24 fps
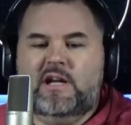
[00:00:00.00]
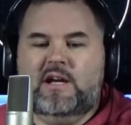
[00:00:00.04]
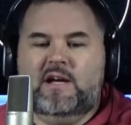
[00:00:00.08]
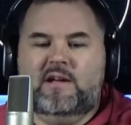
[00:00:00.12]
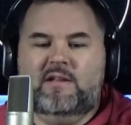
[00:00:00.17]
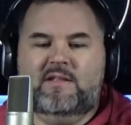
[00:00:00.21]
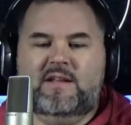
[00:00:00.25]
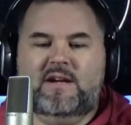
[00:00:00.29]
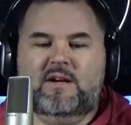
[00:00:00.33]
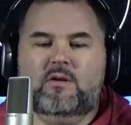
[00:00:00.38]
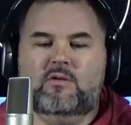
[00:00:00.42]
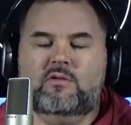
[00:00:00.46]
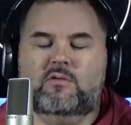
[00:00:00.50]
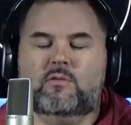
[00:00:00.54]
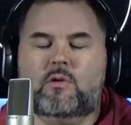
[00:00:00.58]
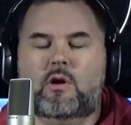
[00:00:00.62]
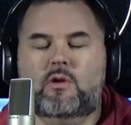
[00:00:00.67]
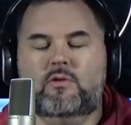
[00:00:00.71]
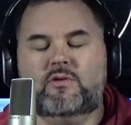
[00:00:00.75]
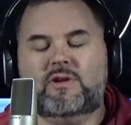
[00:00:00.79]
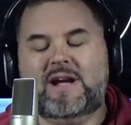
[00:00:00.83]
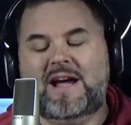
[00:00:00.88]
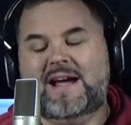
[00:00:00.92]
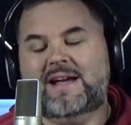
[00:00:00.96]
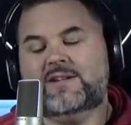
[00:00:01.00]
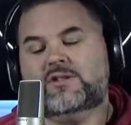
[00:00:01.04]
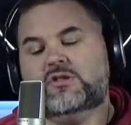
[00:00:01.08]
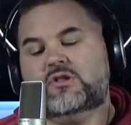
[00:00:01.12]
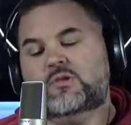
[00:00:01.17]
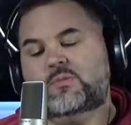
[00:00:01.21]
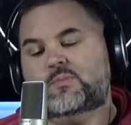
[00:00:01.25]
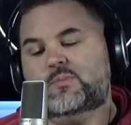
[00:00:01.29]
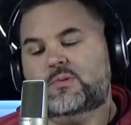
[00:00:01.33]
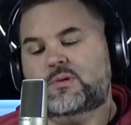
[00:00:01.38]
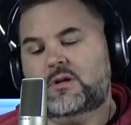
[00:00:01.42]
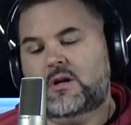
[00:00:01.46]
uh, there on the
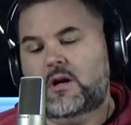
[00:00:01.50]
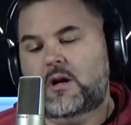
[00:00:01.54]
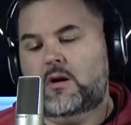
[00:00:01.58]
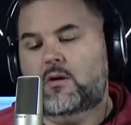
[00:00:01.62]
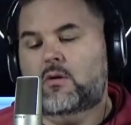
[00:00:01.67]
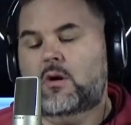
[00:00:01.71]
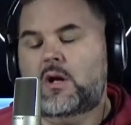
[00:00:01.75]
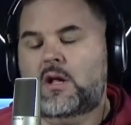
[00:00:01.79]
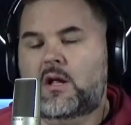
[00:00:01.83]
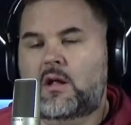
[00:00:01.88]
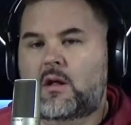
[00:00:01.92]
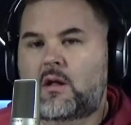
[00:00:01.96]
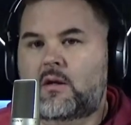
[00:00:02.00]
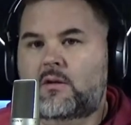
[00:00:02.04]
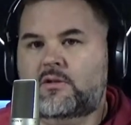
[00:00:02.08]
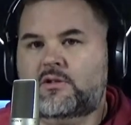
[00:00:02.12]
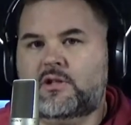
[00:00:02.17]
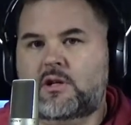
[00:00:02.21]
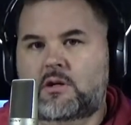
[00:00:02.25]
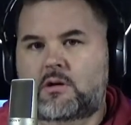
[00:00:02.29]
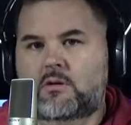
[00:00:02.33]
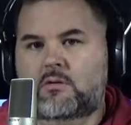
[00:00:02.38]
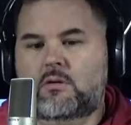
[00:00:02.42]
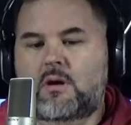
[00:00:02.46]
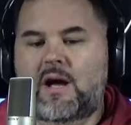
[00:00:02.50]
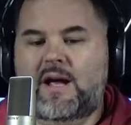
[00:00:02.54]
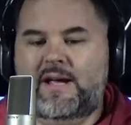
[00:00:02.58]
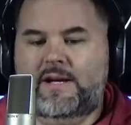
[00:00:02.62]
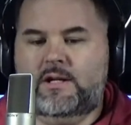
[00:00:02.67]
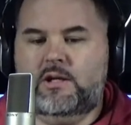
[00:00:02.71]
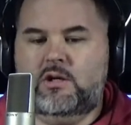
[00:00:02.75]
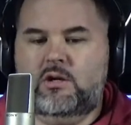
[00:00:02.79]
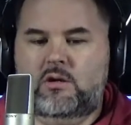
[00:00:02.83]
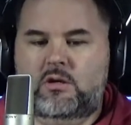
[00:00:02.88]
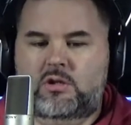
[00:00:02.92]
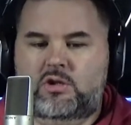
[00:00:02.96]
RODEcaster Pro. So I
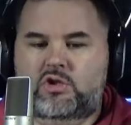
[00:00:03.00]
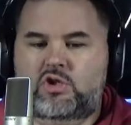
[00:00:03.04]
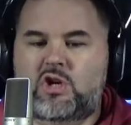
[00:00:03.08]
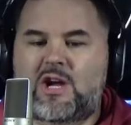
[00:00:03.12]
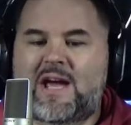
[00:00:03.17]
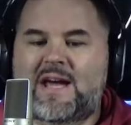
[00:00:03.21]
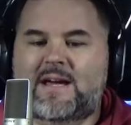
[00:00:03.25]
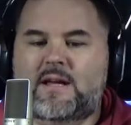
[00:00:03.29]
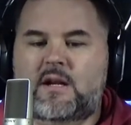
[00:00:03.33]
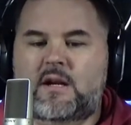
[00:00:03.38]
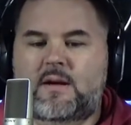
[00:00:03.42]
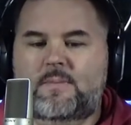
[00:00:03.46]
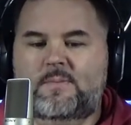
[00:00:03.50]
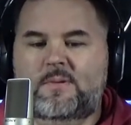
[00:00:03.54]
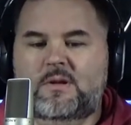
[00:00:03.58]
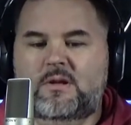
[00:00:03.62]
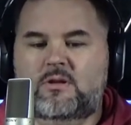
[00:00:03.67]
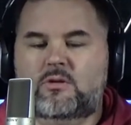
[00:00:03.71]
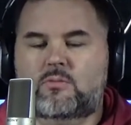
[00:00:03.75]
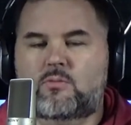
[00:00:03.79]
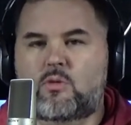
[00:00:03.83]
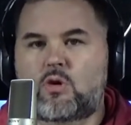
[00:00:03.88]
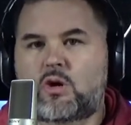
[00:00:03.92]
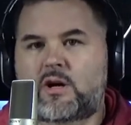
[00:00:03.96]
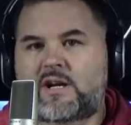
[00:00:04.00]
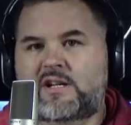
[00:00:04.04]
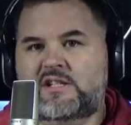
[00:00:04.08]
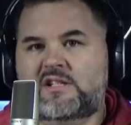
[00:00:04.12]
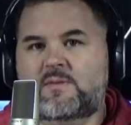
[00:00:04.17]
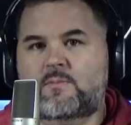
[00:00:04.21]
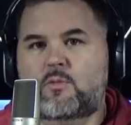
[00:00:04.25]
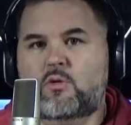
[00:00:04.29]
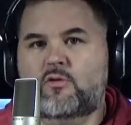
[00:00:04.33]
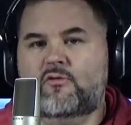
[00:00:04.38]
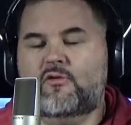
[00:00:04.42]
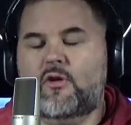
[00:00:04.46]
could jack it up a little more, get
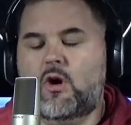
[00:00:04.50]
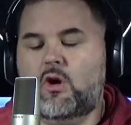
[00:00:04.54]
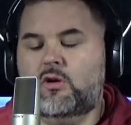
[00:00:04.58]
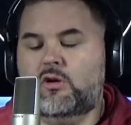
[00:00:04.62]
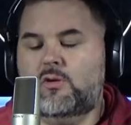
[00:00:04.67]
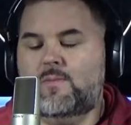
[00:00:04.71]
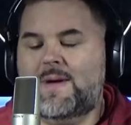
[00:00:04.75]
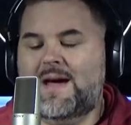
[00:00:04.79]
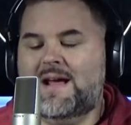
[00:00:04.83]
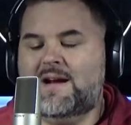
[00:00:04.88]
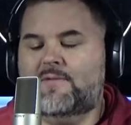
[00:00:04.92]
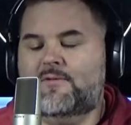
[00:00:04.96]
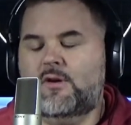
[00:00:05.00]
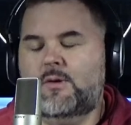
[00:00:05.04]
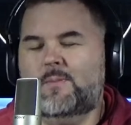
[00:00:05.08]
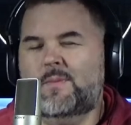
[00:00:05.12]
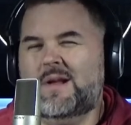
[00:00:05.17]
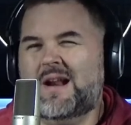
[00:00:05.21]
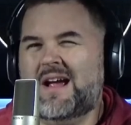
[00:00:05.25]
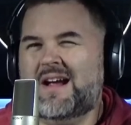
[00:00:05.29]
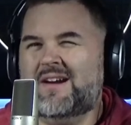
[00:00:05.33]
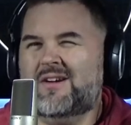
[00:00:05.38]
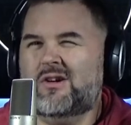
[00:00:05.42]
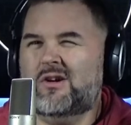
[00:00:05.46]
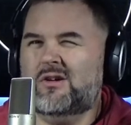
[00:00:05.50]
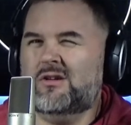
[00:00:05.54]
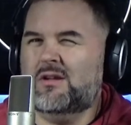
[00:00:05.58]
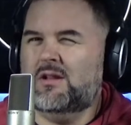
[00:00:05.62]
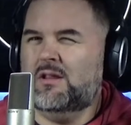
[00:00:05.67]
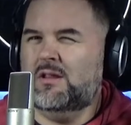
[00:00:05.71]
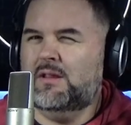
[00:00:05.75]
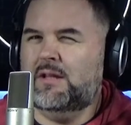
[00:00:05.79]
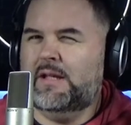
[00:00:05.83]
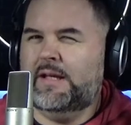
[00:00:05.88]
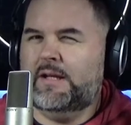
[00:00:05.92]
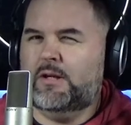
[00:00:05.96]
some more volume out of it, but I heard a
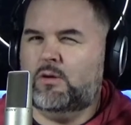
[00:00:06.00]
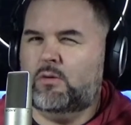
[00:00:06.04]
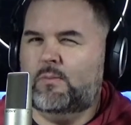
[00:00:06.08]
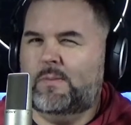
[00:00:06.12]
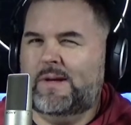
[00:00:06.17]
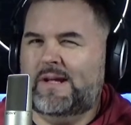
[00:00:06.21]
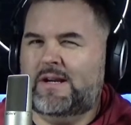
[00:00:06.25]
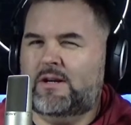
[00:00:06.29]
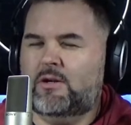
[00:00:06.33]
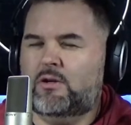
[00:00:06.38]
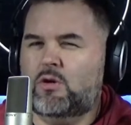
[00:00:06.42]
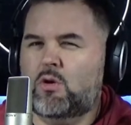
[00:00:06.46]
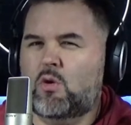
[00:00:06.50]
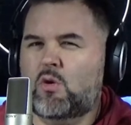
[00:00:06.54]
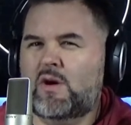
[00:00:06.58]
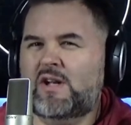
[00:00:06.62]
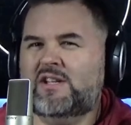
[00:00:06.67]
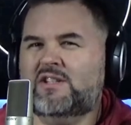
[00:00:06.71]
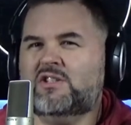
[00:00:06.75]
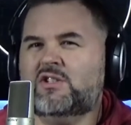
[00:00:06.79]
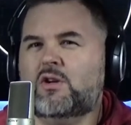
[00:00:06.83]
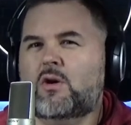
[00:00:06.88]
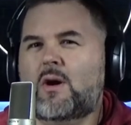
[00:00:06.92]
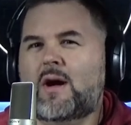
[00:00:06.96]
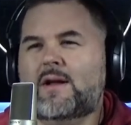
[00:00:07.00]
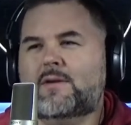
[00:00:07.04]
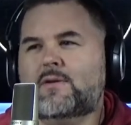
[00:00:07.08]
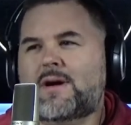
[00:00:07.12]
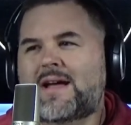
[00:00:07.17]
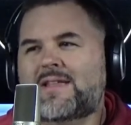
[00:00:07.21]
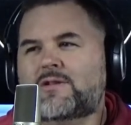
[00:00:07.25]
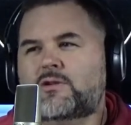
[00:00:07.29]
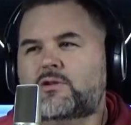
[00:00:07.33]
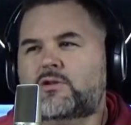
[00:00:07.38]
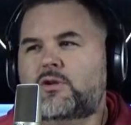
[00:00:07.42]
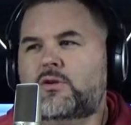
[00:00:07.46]
little bit of noise, so I'd
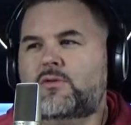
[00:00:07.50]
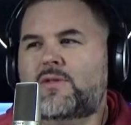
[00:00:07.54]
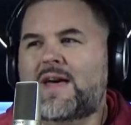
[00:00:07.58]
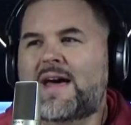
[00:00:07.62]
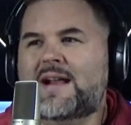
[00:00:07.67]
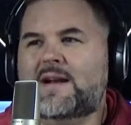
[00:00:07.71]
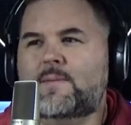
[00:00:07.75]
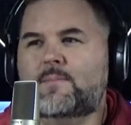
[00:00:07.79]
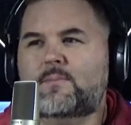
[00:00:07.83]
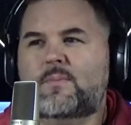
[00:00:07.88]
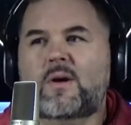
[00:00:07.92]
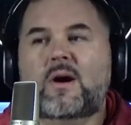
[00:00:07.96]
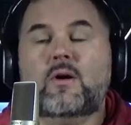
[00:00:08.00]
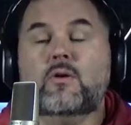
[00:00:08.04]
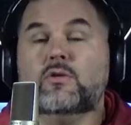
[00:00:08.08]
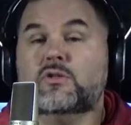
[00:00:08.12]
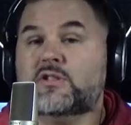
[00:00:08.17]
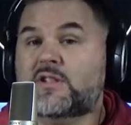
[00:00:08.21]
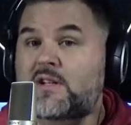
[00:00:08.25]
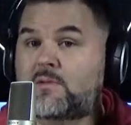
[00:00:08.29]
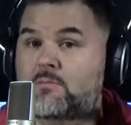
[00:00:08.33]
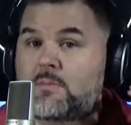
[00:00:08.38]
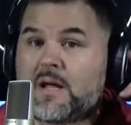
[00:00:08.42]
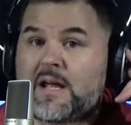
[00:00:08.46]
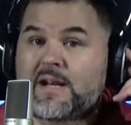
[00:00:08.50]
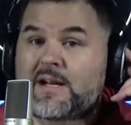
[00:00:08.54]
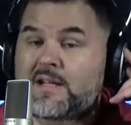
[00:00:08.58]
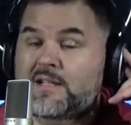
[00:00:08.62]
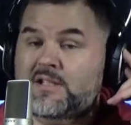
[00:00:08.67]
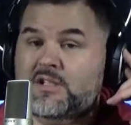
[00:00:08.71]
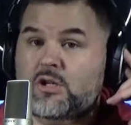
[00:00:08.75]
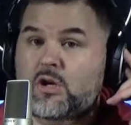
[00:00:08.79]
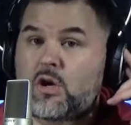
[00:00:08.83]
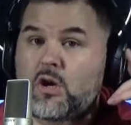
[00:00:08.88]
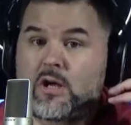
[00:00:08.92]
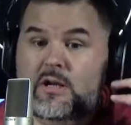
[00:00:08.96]
rather do that in post. And, and
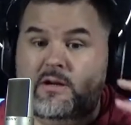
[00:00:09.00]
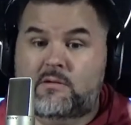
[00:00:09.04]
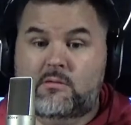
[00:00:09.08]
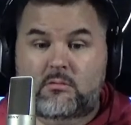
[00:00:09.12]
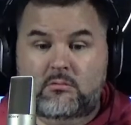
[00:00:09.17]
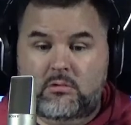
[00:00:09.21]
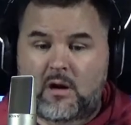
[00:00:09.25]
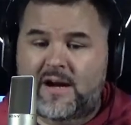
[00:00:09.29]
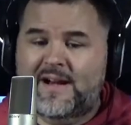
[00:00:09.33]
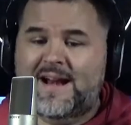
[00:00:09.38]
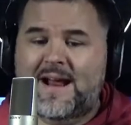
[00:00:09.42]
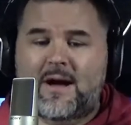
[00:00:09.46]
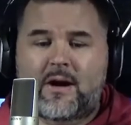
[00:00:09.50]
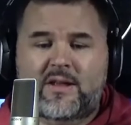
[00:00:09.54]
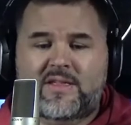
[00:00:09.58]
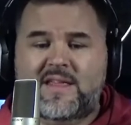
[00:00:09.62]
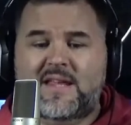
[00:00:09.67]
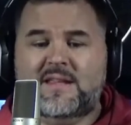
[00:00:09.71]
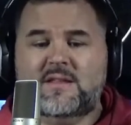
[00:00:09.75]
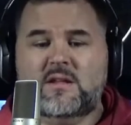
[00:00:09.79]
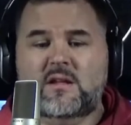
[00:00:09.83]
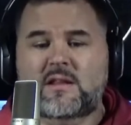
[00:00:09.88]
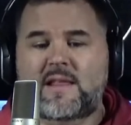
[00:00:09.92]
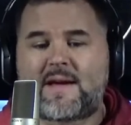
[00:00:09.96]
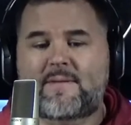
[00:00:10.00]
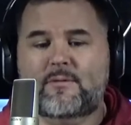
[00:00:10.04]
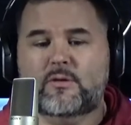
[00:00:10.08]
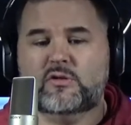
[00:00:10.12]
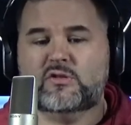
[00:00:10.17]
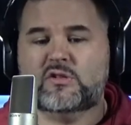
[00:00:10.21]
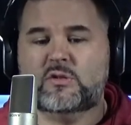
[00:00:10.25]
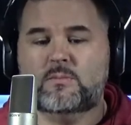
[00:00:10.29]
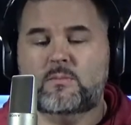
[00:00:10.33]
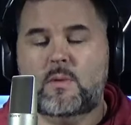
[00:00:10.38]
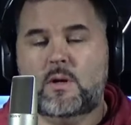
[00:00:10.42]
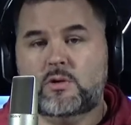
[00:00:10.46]
it's good. Right now, I think the
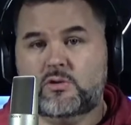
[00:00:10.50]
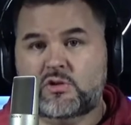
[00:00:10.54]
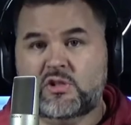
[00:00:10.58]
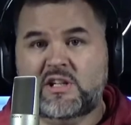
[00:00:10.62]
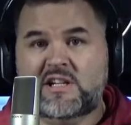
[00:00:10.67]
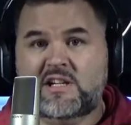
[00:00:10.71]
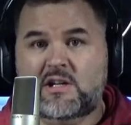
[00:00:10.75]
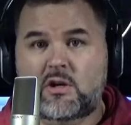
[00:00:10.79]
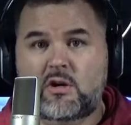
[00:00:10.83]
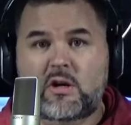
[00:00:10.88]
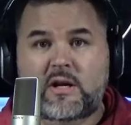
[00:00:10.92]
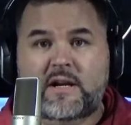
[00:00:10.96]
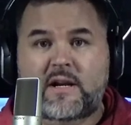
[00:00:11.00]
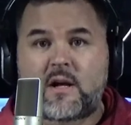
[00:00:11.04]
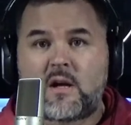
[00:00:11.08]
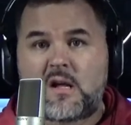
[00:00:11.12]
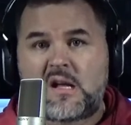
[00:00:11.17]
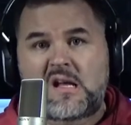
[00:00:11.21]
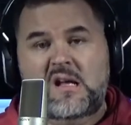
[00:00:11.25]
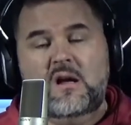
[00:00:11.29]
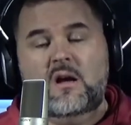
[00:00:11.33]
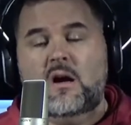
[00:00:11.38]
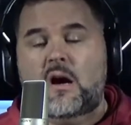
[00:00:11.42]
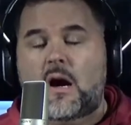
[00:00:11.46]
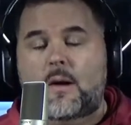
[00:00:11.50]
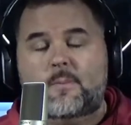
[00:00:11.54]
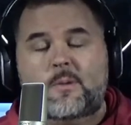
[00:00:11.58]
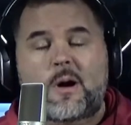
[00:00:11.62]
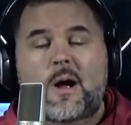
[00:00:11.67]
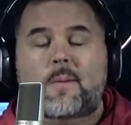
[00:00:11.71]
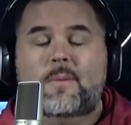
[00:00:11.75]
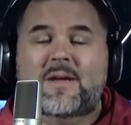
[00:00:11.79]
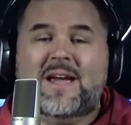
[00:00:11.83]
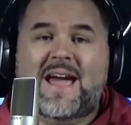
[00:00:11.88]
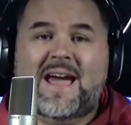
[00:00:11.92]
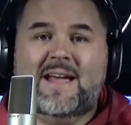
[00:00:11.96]
levels are mostly good. I'll
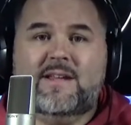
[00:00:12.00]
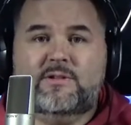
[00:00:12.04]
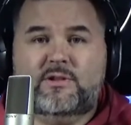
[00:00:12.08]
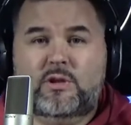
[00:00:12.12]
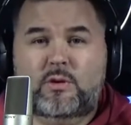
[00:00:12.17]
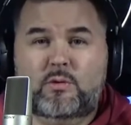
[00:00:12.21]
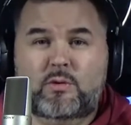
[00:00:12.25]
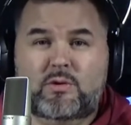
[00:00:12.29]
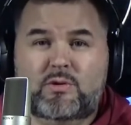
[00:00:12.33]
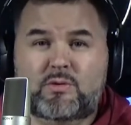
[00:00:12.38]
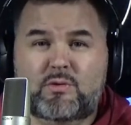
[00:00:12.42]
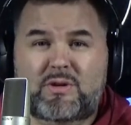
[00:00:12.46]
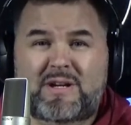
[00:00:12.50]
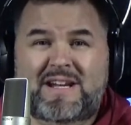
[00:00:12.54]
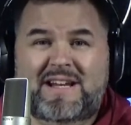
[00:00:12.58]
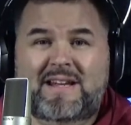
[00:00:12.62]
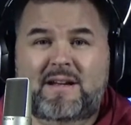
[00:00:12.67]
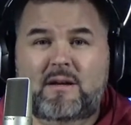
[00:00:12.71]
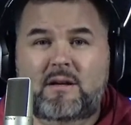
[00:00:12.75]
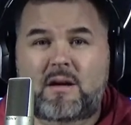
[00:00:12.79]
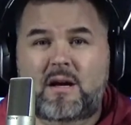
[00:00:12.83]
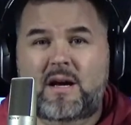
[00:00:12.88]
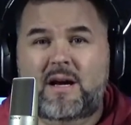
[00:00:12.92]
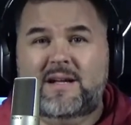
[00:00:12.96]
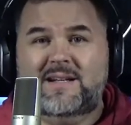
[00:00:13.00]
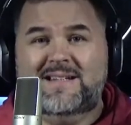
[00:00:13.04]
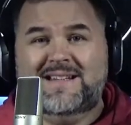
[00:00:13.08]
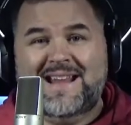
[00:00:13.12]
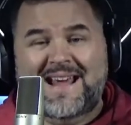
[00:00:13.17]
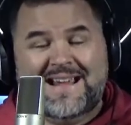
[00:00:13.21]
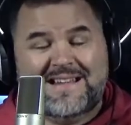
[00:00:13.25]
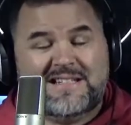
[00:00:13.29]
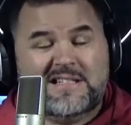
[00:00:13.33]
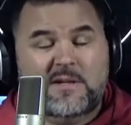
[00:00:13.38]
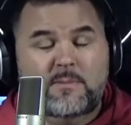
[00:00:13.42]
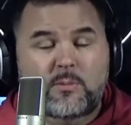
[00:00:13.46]
probably add two or three uh,
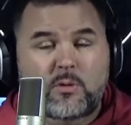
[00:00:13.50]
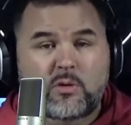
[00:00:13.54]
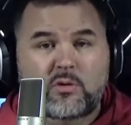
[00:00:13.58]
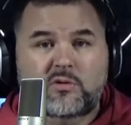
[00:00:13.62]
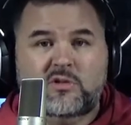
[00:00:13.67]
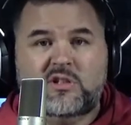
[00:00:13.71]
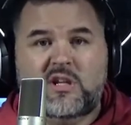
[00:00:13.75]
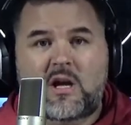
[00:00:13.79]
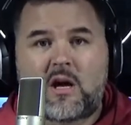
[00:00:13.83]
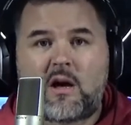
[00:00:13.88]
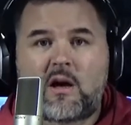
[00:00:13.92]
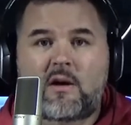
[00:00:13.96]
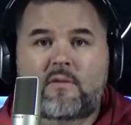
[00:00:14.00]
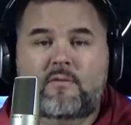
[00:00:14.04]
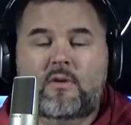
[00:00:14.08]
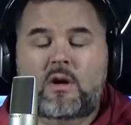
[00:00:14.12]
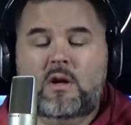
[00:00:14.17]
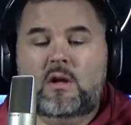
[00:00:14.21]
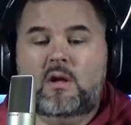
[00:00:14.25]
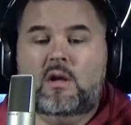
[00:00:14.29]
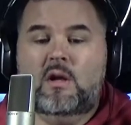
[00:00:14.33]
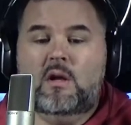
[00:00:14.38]
decibels of